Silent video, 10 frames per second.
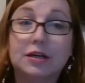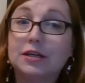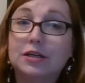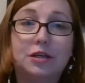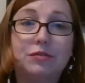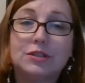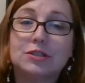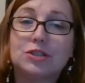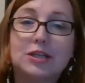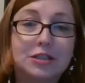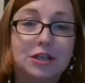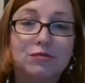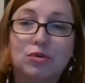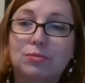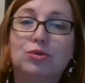even starting
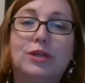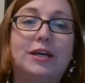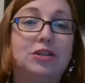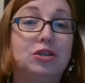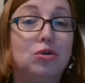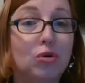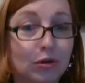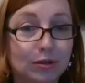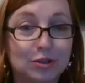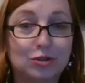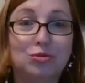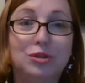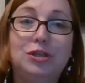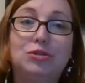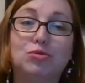from united goals, you
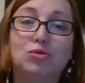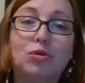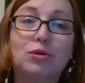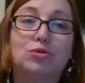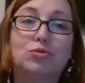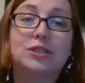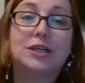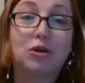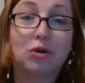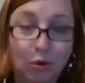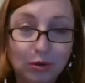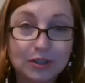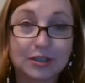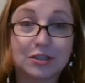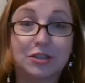need to talk to
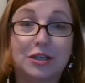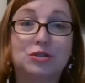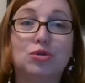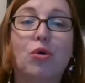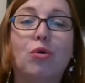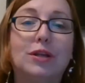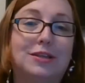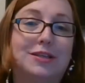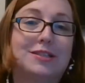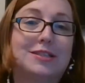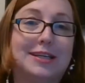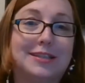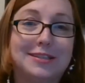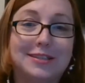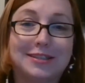stakeholders that you all
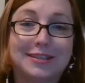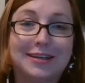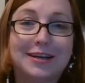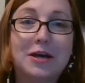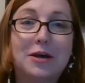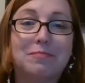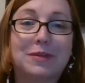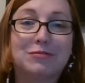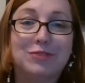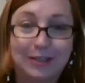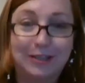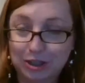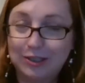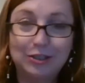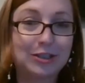understand
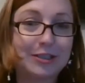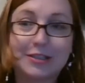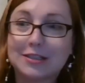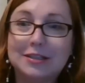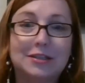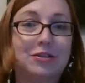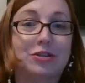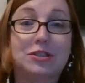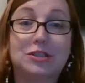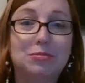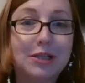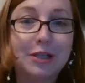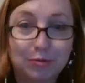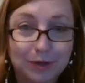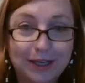financial literacy in the
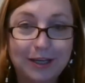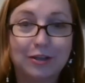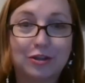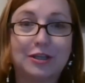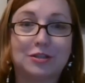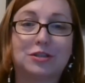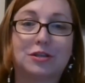similar way, and that